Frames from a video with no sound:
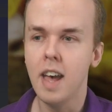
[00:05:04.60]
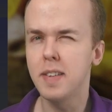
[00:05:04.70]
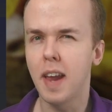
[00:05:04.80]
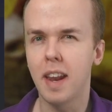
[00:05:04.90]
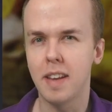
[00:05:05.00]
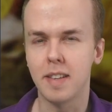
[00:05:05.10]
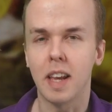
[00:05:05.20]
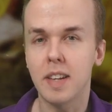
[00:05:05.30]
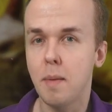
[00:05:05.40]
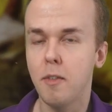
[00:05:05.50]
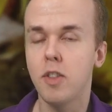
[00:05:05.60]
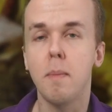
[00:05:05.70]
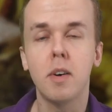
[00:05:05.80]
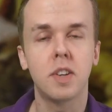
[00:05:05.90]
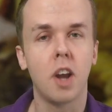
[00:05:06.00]
So this data is like some of the
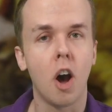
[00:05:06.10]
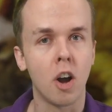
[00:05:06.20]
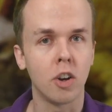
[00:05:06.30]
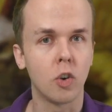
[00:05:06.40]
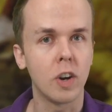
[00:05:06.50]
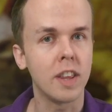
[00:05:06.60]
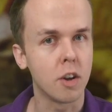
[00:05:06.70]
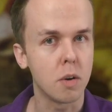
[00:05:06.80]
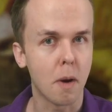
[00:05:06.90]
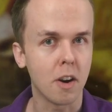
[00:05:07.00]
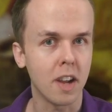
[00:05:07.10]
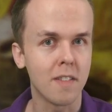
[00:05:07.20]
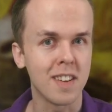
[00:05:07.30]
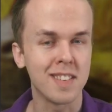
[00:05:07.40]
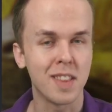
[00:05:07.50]
most concrete third-party
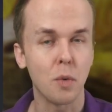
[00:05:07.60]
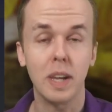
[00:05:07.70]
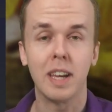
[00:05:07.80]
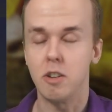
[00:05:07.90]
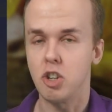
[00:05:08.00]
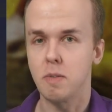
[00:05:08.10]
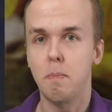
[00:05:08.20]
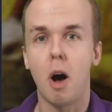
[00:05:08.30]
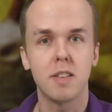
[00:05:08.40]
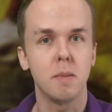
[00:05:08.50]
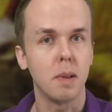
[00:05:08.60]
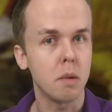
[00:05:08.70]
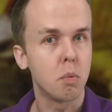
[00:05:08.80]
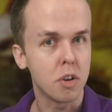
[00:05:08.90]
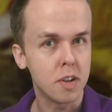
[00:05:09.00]
evidence that we can just
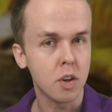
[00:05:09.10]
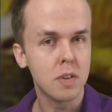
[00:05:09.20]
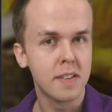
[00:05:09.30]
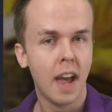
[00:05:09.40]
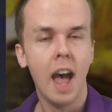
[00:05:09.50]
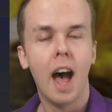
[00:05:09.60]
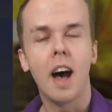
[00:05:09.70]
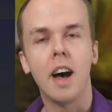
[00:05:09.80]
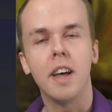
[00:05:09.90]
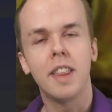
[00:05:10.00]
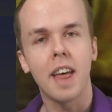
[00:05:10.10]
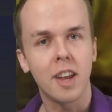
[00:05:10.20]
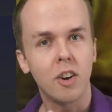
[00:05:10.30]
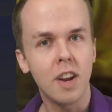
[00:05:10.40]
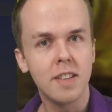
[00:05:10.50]
possibly produce
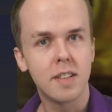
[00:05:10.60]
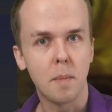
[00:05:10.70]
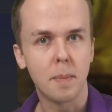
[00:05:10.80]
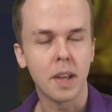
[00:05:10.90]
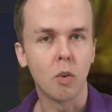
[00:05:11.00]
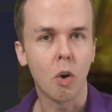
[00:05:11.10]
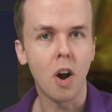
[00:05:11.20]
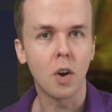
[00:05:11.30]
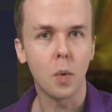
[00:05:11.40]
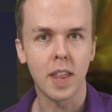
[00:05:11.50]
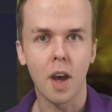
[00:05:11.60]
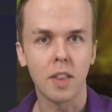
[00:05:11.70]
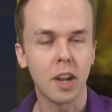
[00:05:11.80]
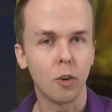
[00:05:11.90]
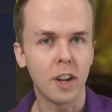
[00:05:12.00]
that there is something wrong with
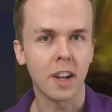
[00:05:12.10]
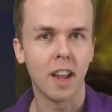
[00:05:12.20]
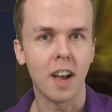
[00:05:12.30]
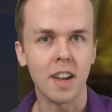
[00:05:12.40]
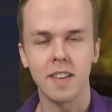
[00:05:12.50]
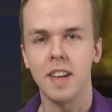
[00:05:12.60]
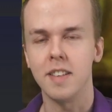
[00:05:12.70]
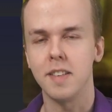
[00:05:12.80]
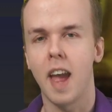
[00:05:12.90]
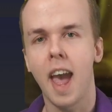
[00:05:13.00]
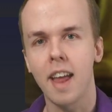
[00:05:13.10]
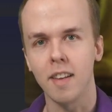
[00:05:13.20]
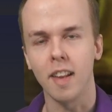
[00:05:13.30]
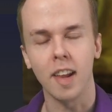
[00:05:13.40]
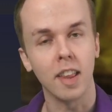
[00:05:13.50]
how the Arena client is
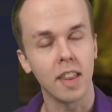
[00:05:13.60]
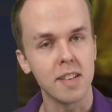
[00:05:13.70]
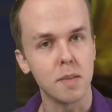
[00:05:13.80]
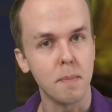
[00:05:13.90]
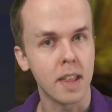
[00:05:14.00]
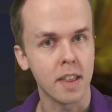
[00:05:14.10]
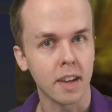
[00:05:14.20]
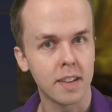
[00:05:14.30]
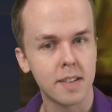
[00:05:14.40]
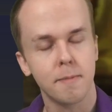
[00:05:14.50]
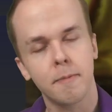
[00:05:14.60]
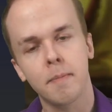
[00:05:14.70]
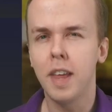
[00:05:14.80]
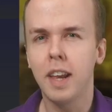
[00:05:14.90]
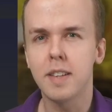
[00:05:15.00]
handling these mythics. I
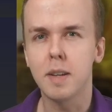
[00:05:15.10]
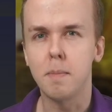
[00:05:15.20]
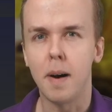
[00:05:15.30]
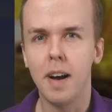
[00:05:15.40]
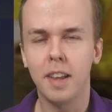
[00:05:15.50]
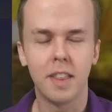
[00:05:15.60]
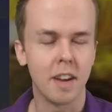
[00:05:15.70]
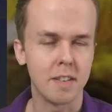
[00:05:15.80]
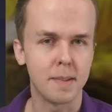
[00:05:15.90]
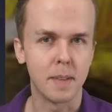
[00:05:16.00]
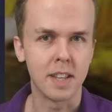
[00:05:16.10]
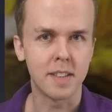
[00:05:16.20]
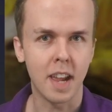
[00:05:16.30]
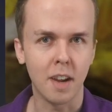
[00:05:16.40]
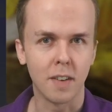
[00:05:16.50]
do think it's a bug. There's the
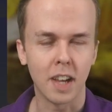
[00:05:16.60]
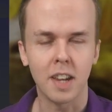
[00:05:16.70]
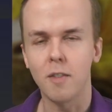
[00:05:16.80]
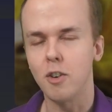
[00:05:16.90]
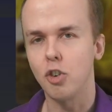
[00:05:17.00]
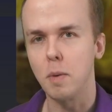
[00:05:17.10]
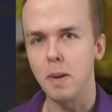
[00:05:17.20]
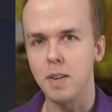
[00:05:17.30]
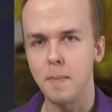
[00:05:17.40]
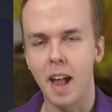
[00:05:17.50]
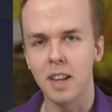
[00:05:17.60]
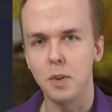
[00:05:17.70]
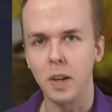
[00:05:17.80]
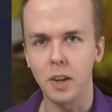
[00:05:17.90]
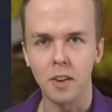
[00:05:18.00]
saying of, like, never attribute to
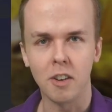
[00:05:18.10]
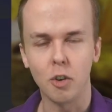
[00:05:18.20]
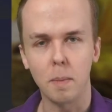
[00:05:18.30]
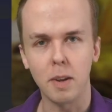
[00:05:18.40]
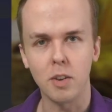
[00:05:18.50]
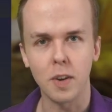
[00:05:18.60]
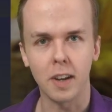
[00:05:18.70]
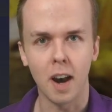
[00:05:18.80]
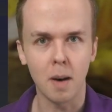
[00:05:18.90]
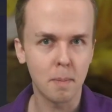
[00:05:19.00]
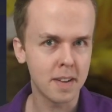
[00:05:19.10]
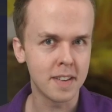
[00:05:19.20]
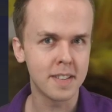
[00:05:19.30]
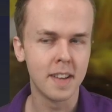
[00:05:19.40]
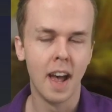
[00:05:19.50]
malice what you can attribute to
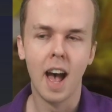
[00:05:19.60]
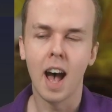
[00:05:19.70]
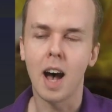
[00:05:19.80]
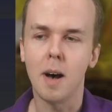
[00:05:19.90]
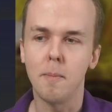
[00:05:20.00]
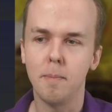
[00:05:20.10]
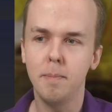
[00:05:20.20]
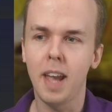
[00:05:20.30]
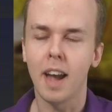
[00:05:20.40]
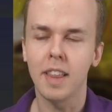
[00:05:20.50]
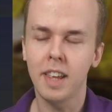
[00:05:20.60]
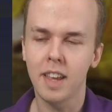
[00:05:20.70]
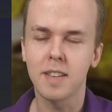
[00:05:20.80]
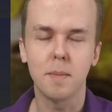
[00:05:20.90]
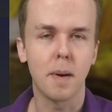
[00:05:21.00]
incompetence. Yeah, I think
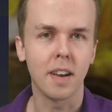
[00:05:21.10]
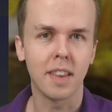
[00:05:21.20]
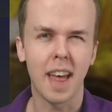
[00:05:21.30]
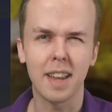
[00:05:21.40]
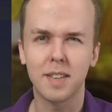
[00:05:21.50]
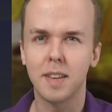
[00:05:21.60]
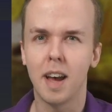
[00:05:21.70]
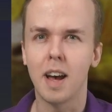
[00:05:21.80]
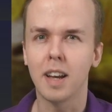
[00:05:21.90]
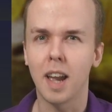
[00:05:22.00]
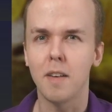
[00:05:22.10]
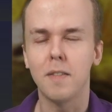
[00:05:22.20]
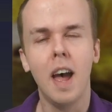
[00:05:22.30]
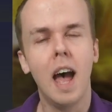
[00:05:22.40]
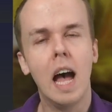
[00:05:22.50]
it's a bug. That's kind
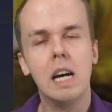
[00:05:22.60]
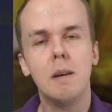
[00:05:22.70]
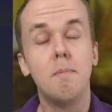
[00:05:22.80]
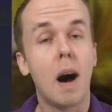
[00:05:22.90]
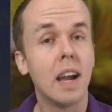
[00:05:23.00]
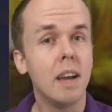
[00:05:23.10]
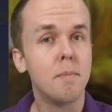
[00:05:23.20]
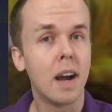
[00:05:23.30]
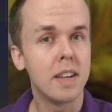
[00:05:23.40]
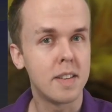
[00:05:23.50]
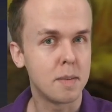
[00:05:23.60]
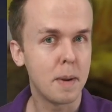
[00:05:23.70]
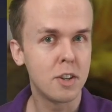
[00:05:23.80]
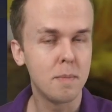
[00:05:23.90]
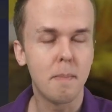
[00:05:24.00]
of my
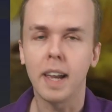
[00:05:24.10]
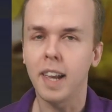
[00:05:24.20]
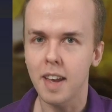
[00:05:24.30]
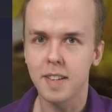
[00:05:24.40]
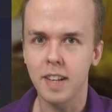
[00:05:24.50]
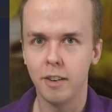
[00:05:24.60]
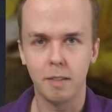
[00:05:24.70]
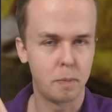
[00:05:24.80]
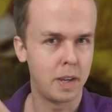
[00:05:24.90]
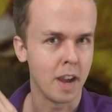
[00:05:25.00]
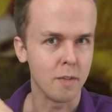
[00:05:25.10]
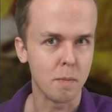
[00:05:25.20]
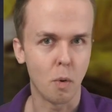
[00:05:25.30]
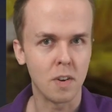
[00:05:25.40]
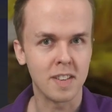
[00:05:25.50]
suspicion, my guess here. Kind of
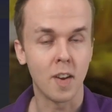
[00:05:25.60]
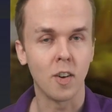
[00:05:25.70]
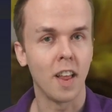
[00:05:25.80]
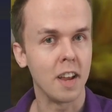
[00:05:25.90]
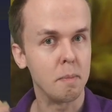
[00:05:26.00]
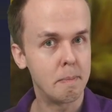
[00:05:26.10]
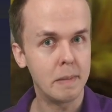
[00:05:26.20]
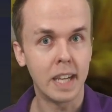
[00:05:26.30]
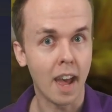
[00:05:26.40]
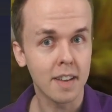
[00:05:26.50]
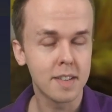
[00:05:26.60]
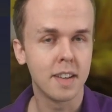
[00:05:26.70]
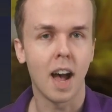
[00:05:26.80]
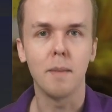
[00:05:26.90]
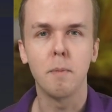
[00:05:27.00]
important to underline
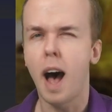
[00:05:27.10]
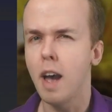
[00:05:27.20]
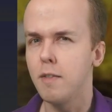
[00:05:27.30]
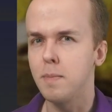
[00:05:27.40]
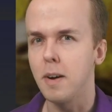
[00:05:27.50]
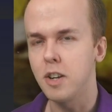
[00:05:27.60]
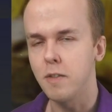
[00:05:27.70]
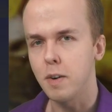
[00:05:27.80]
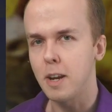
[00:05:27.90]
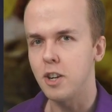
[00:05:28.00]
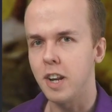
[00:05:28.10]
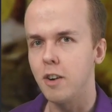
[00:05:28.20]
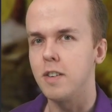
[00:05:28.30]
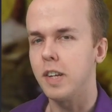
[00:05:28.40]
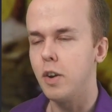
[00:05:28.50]
guess. I have as much information
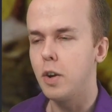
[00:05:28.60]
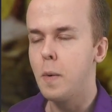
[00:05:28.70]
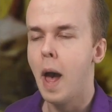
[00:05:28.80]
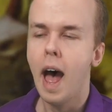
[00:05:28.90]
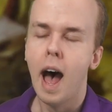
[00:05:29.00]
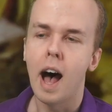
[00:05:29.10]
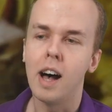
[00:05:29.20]
here as you do.